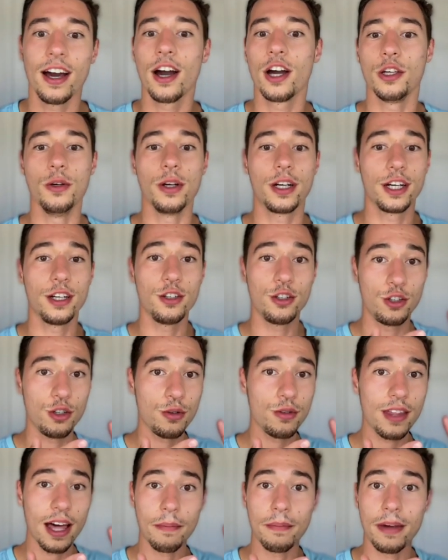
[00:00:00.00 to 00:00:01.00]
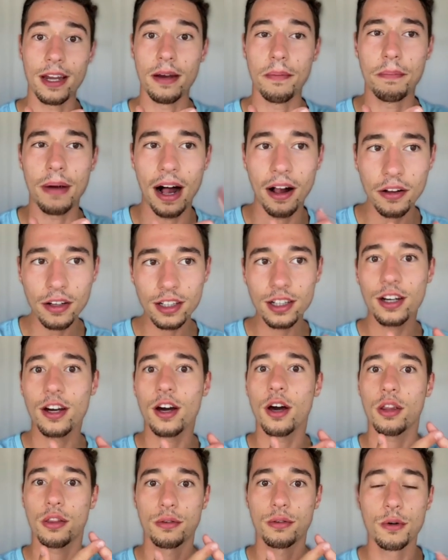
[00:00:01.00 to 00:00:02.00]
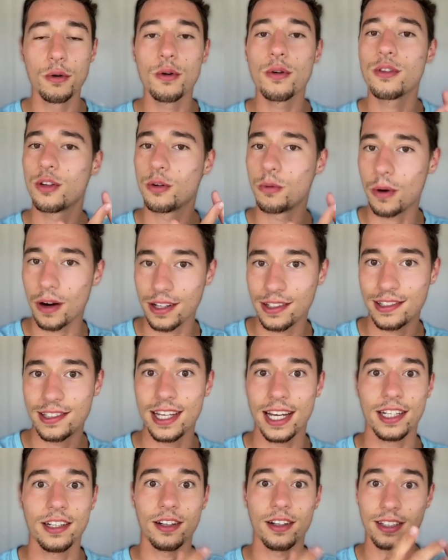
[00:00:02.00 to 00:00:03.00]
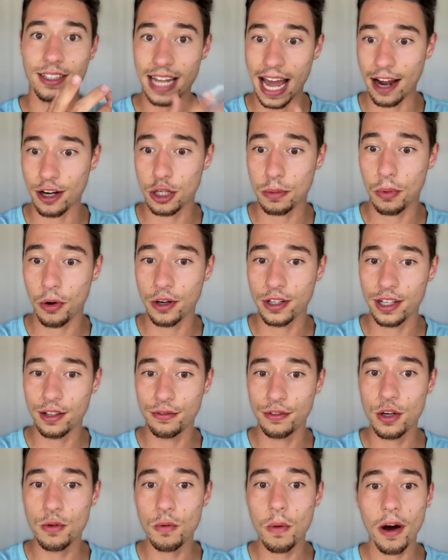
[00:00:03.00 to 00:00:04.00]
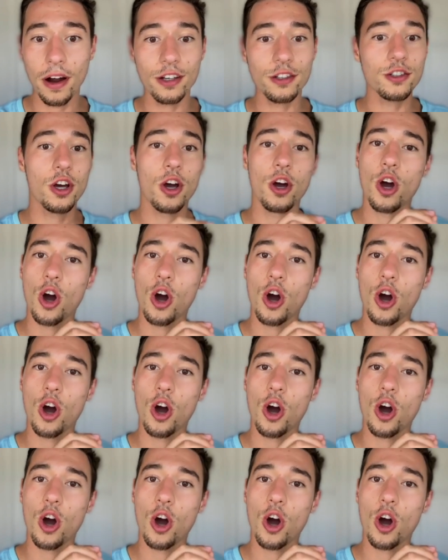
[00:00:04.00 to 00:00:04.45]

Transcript: You can do them in through the OneSignal dashboard if you want,